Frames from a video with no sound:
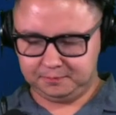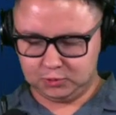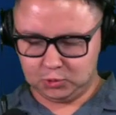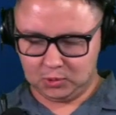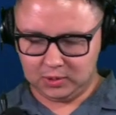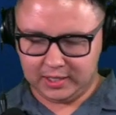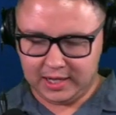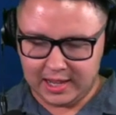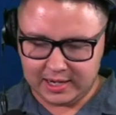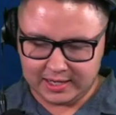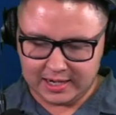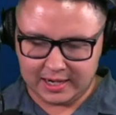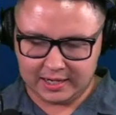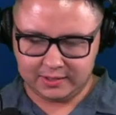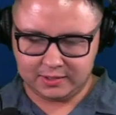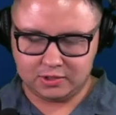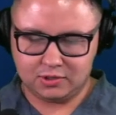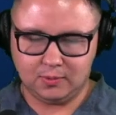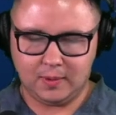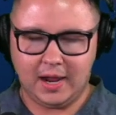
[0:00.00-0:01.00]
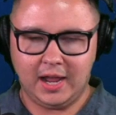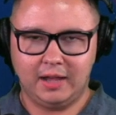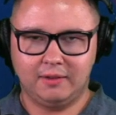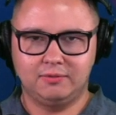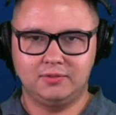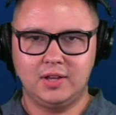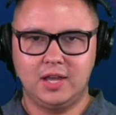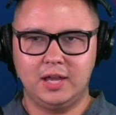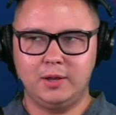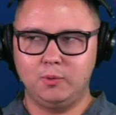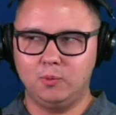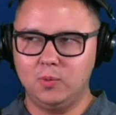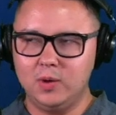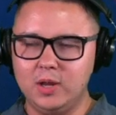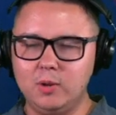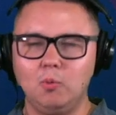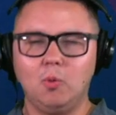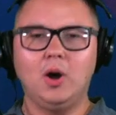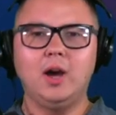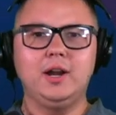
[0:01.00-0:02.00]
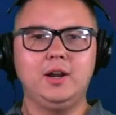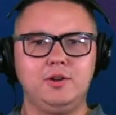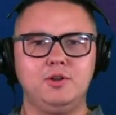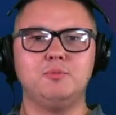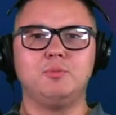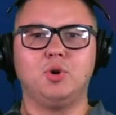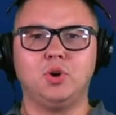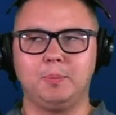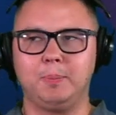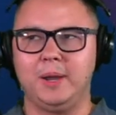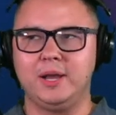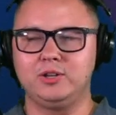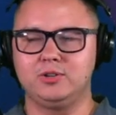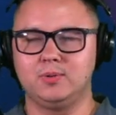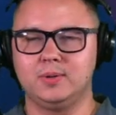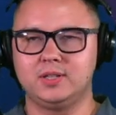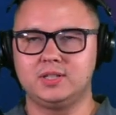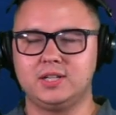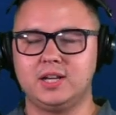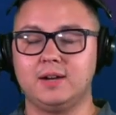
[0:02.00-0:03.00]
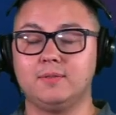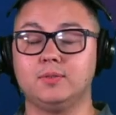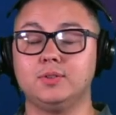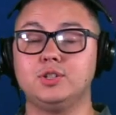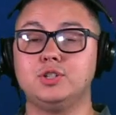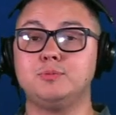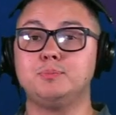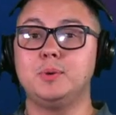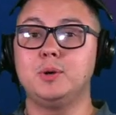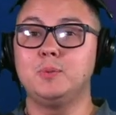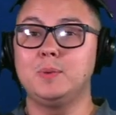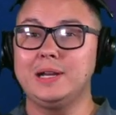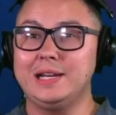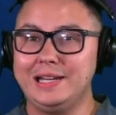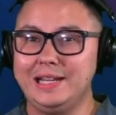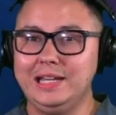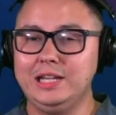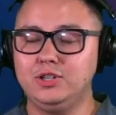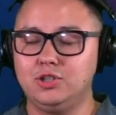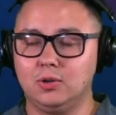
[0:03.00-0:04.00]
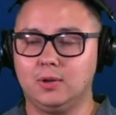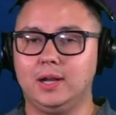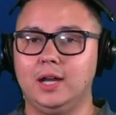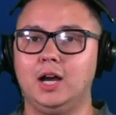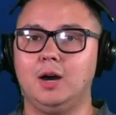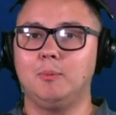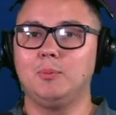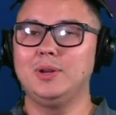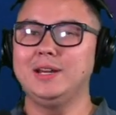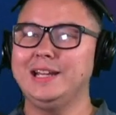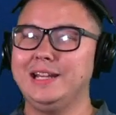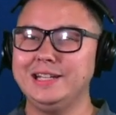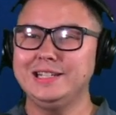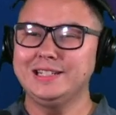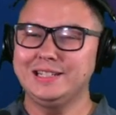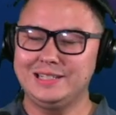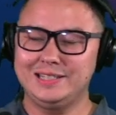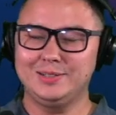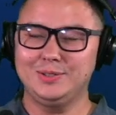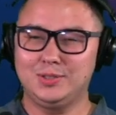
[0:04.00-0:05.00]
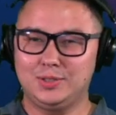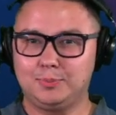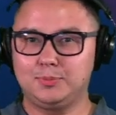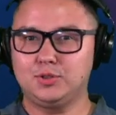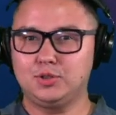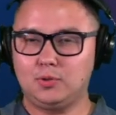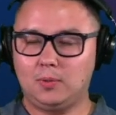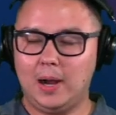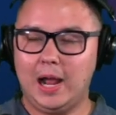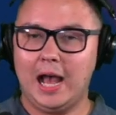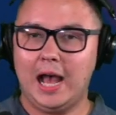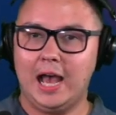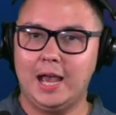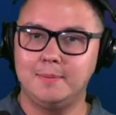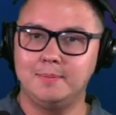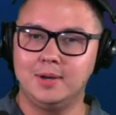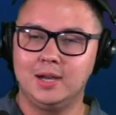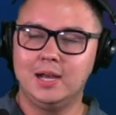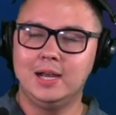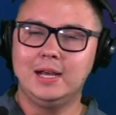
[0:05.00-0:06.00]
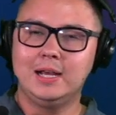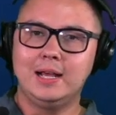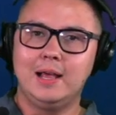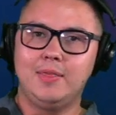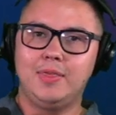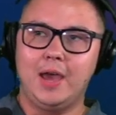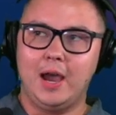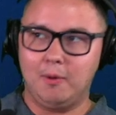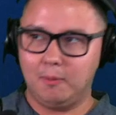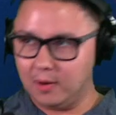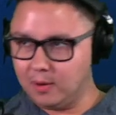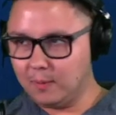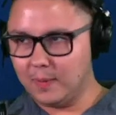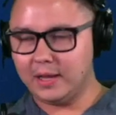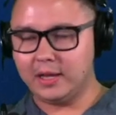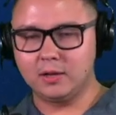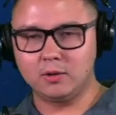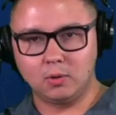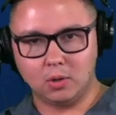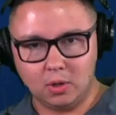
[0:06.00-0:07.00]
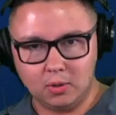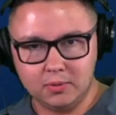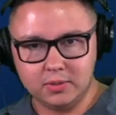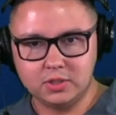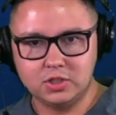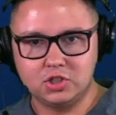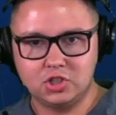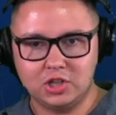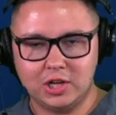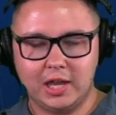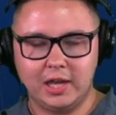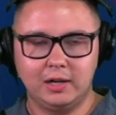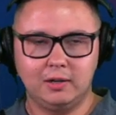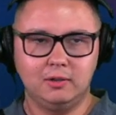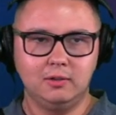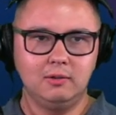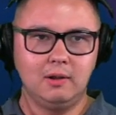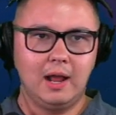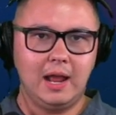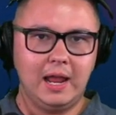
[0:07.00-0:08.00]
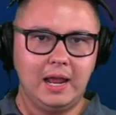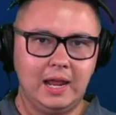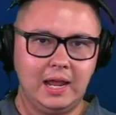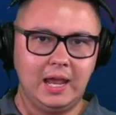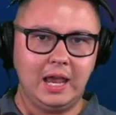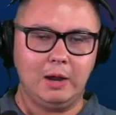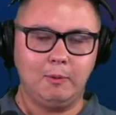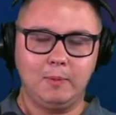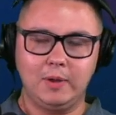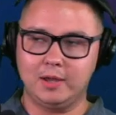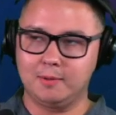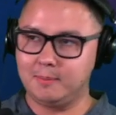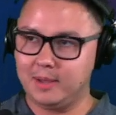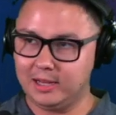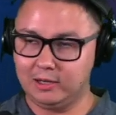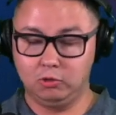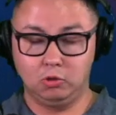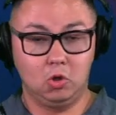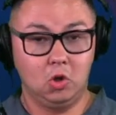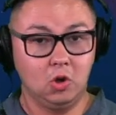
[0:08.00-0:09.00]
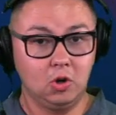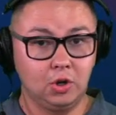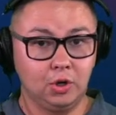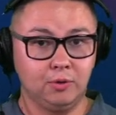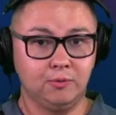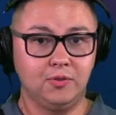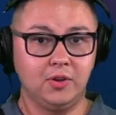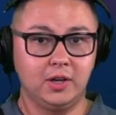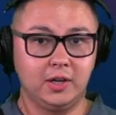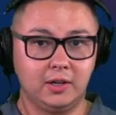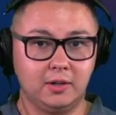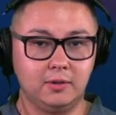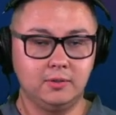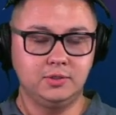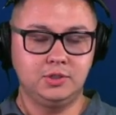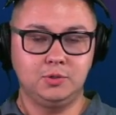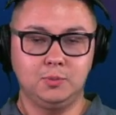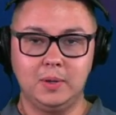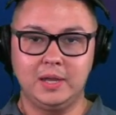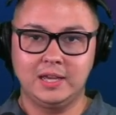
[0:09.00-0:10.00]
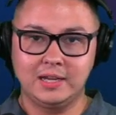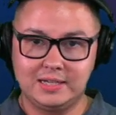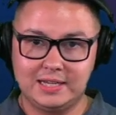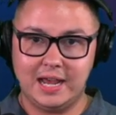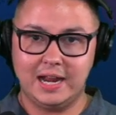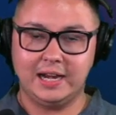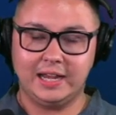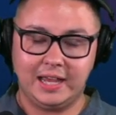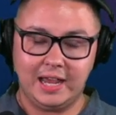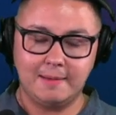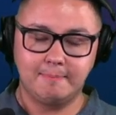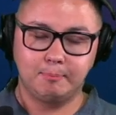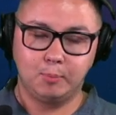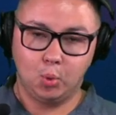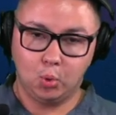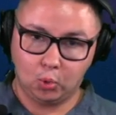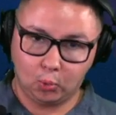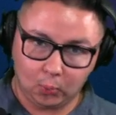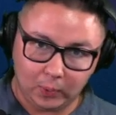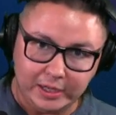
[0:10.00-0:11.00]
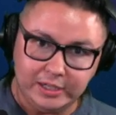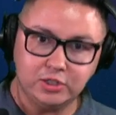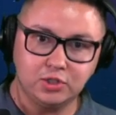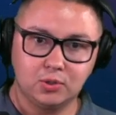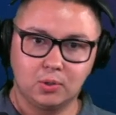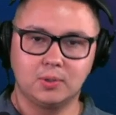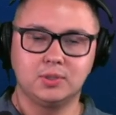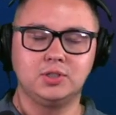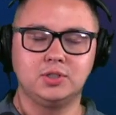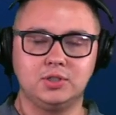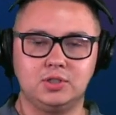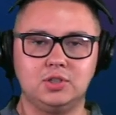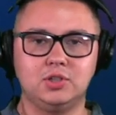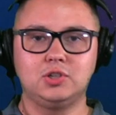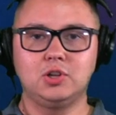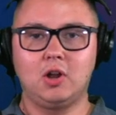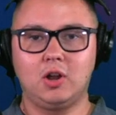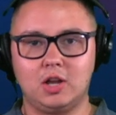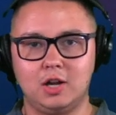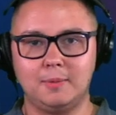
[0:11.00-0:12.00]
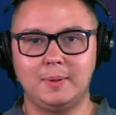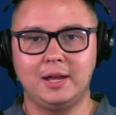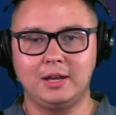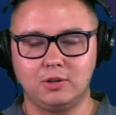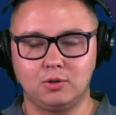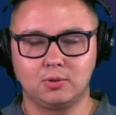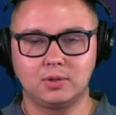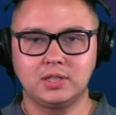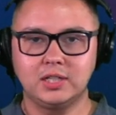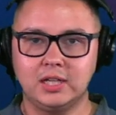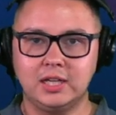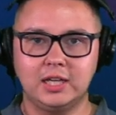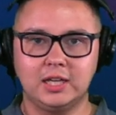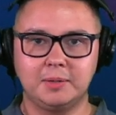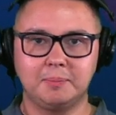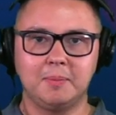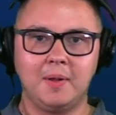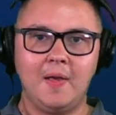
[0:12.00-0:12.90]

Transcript: We're counting down to the draft, and we want to do more Patriots coverage, but we need your help. We need you to subscribe. That way we can grow this channel, and we can make longer videos, and we can dedicate more resources to talking about your team.